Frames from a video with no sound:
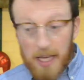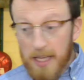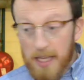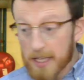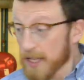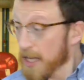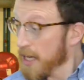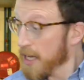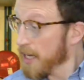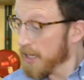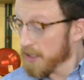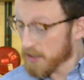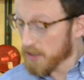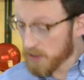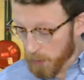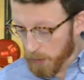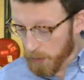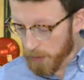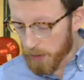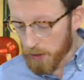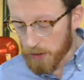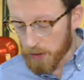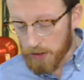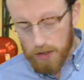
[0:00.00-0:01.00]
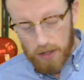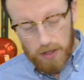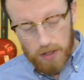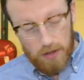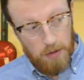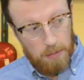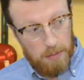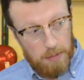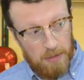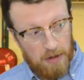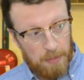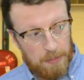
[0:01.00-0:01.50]
Yeah, so we've got a
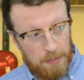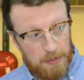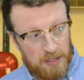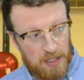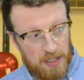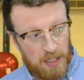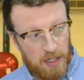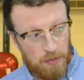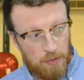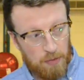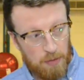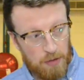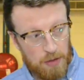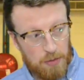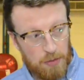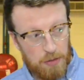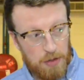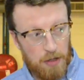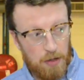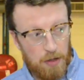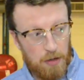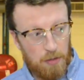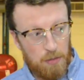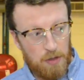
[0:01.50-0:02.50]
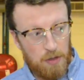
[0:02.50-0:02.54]
number of preserved ones we're doing.